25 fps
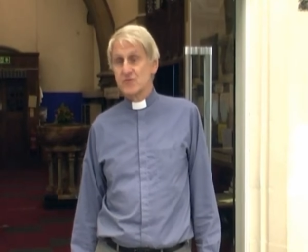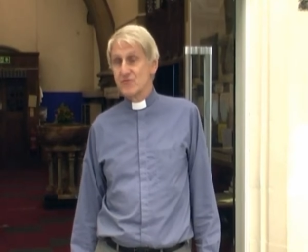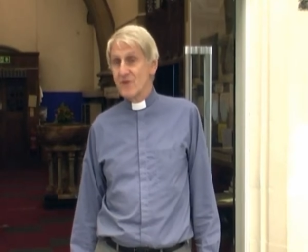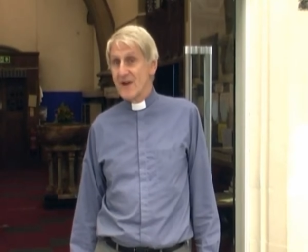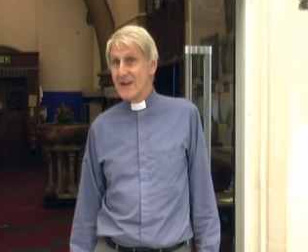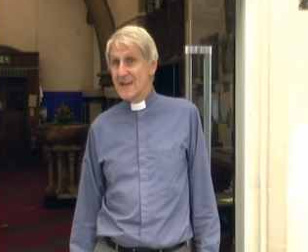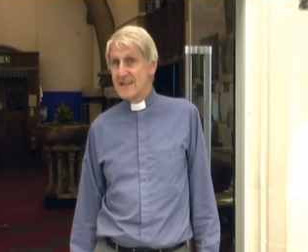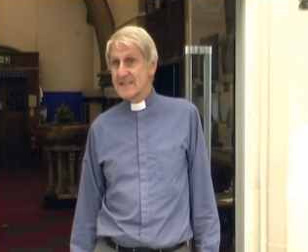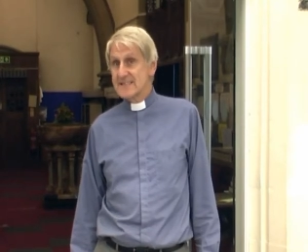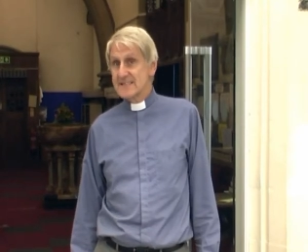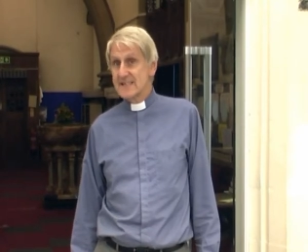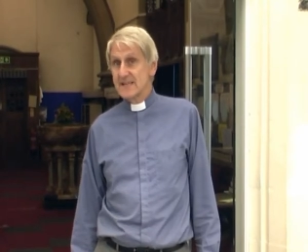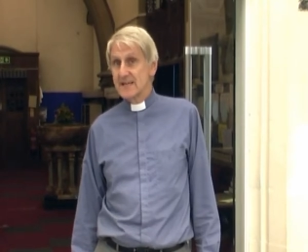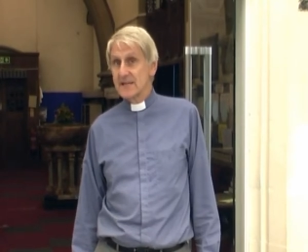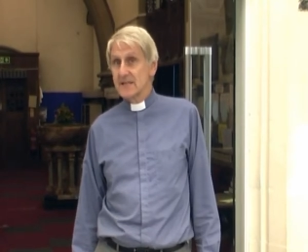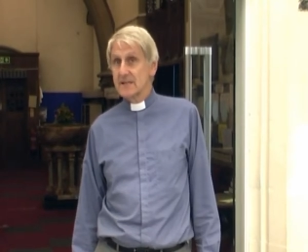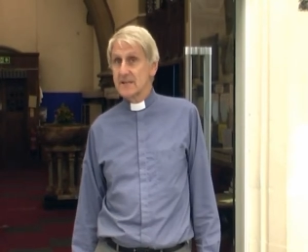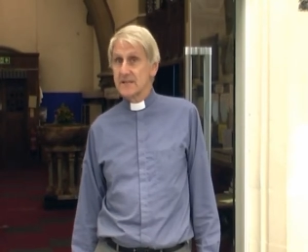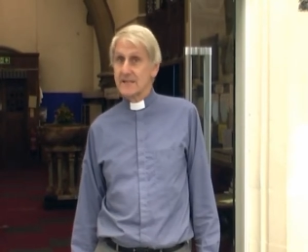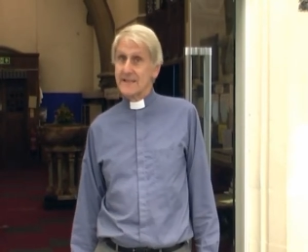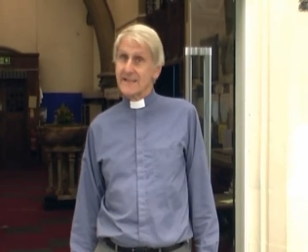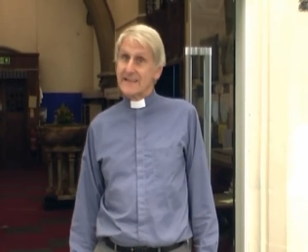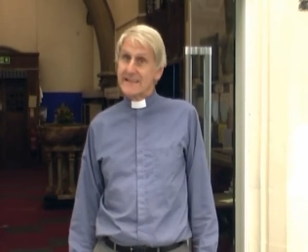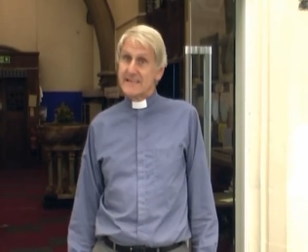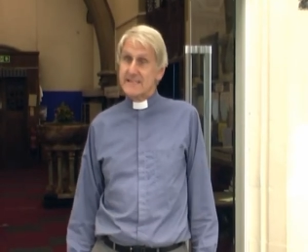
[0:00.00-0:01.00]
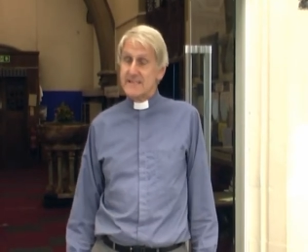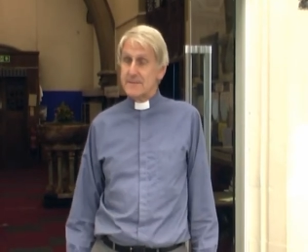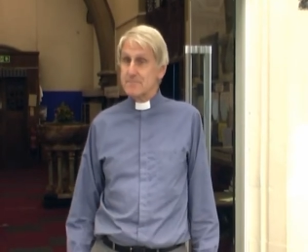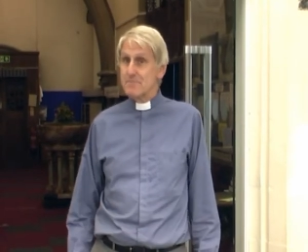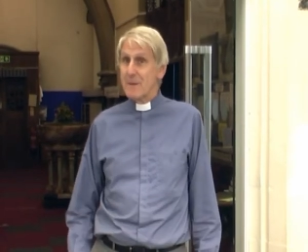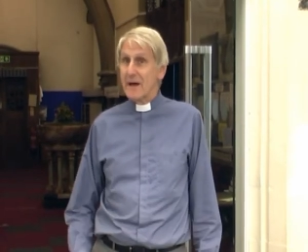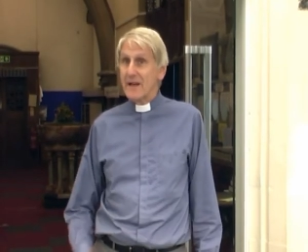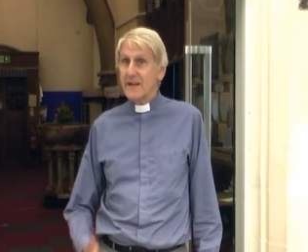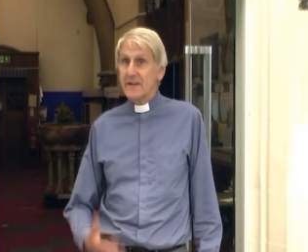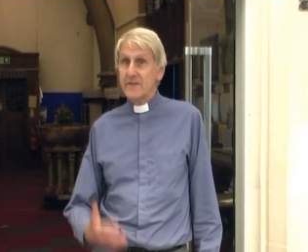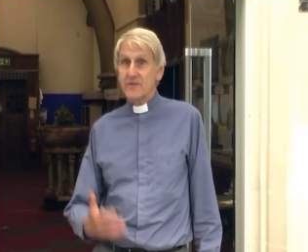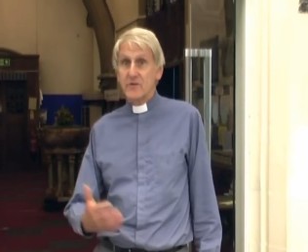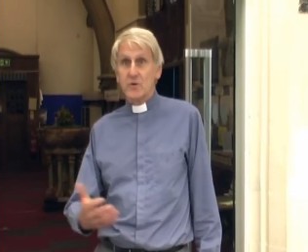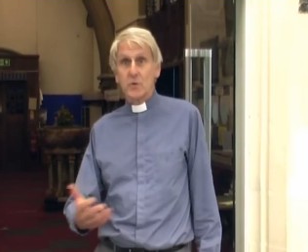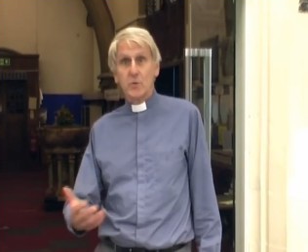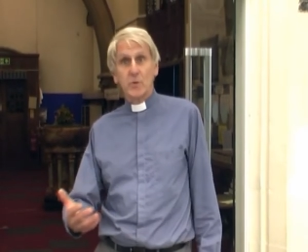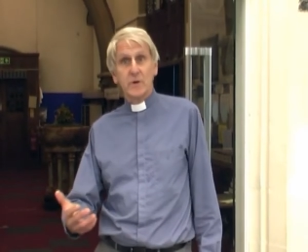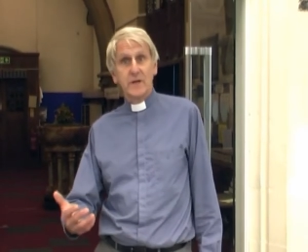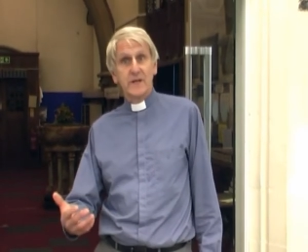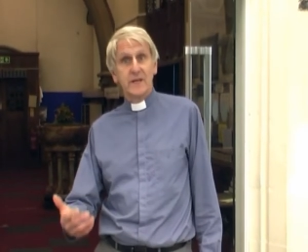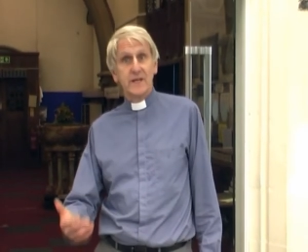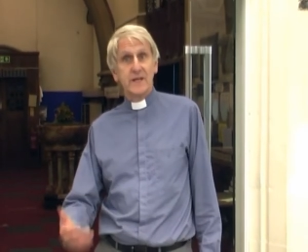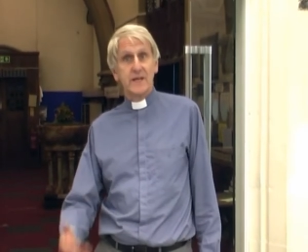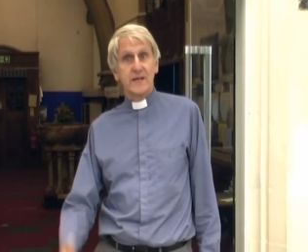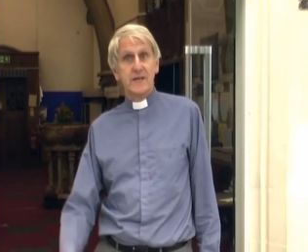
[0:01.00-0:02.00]
raising the needed money that we
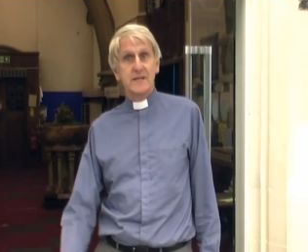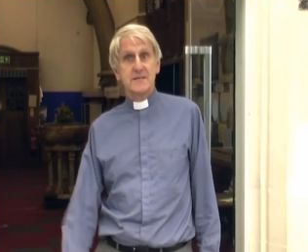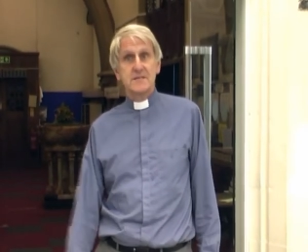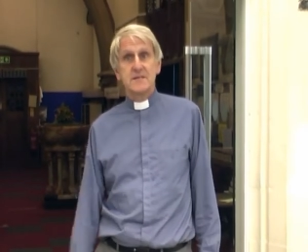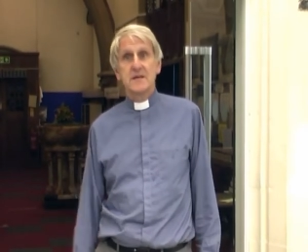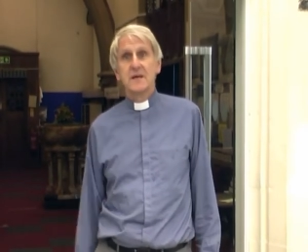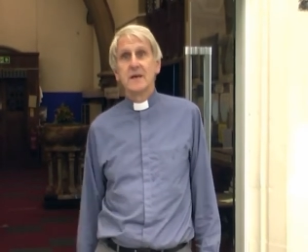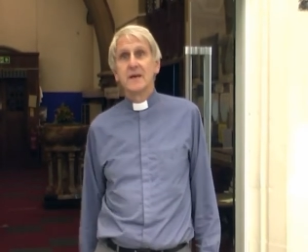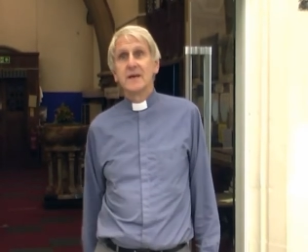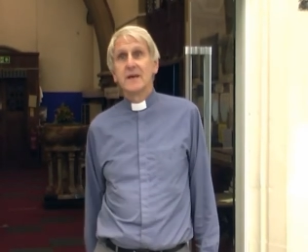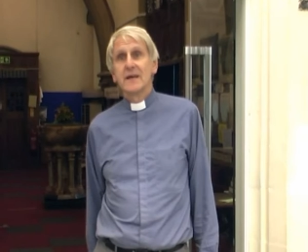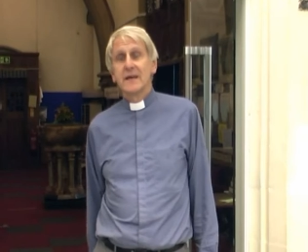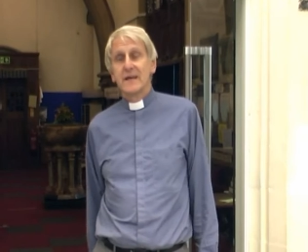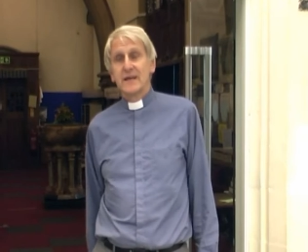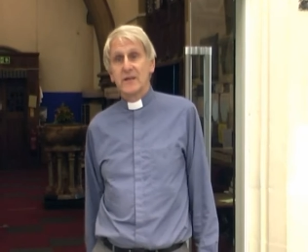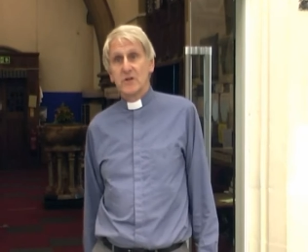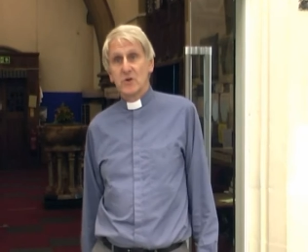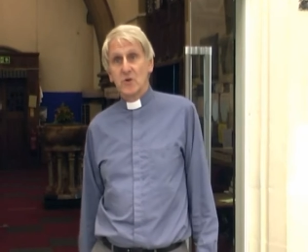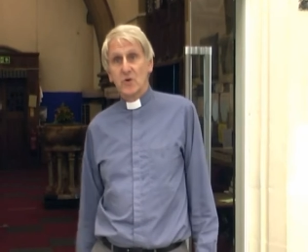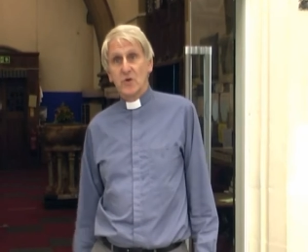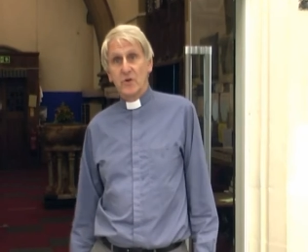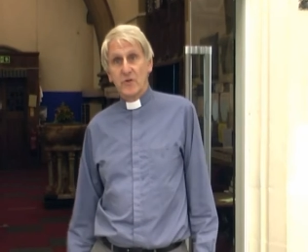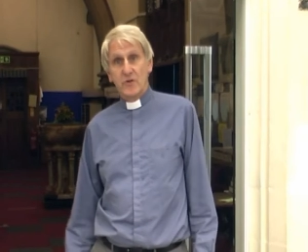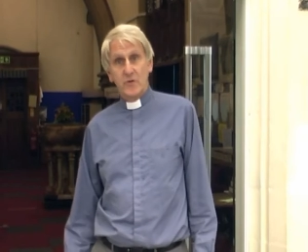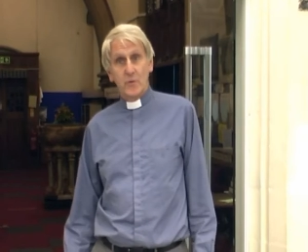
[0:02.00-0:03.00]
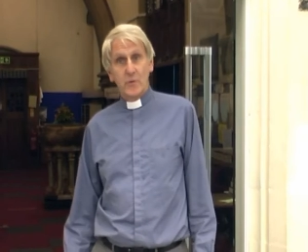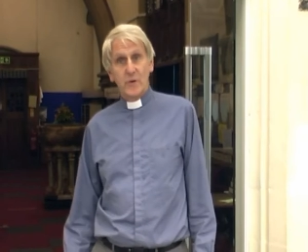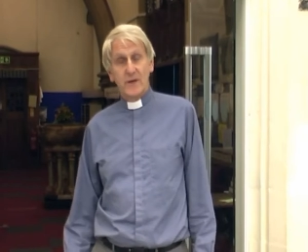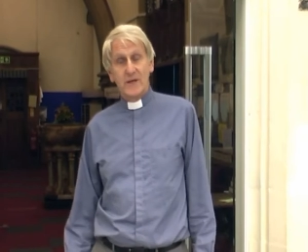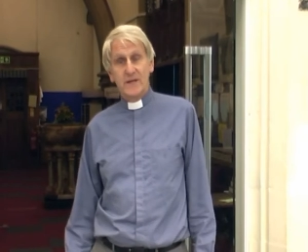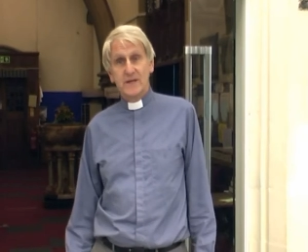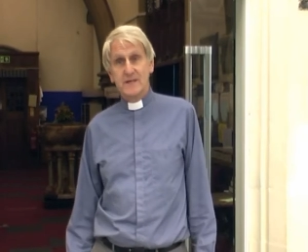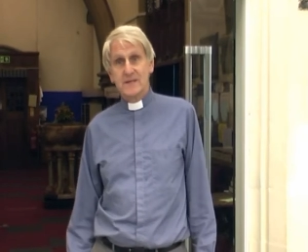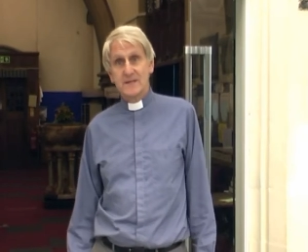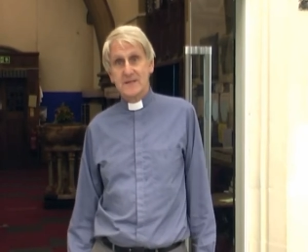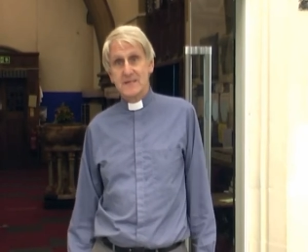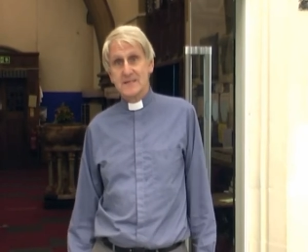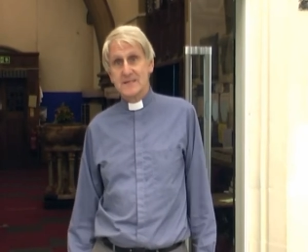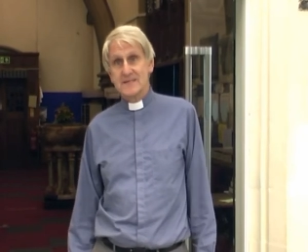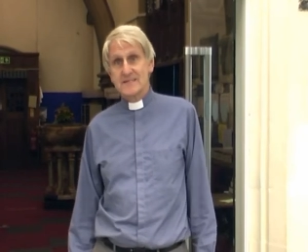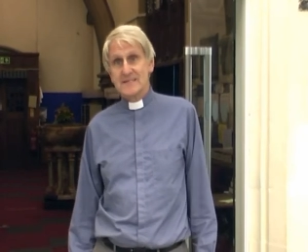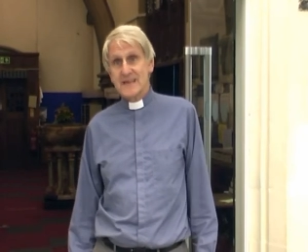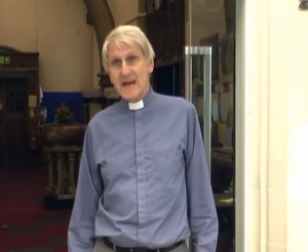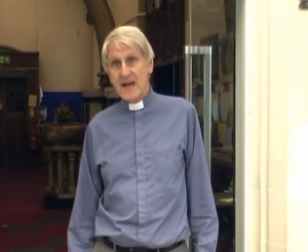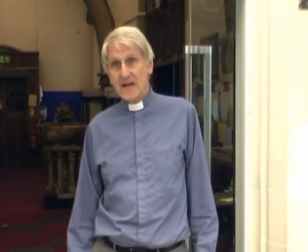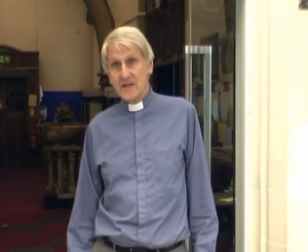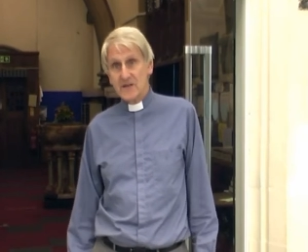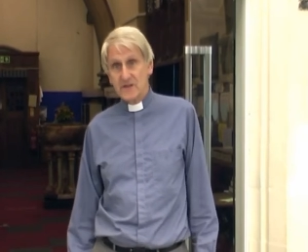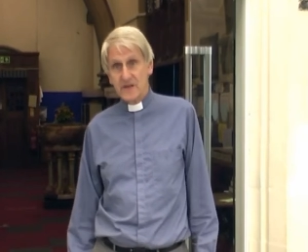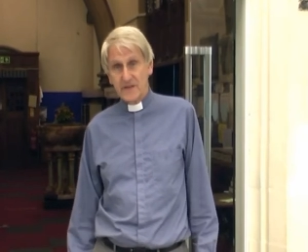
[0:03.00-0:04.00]
need in order that we can
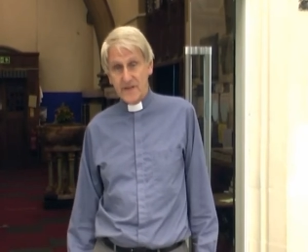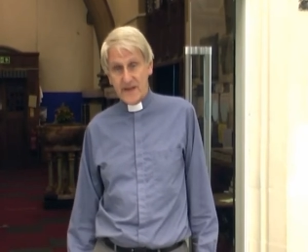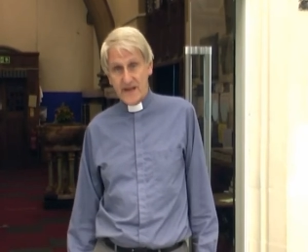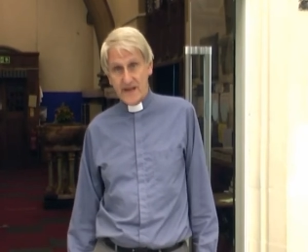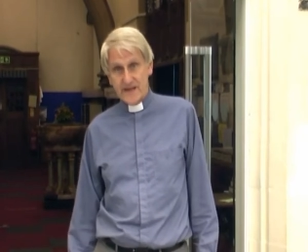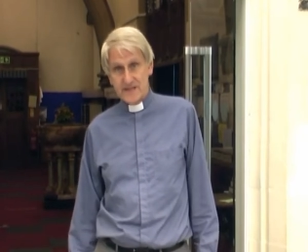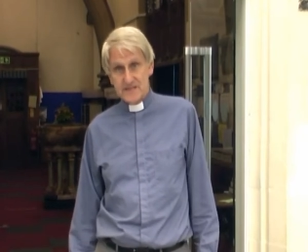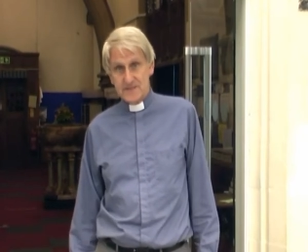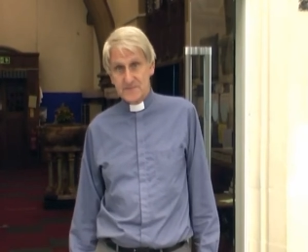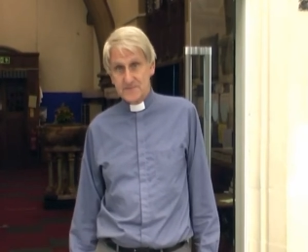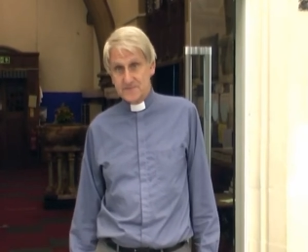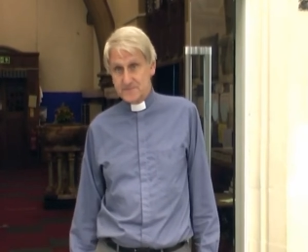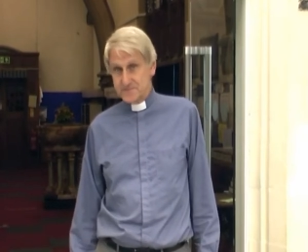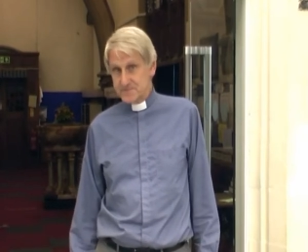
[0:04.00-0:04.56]
tackle that.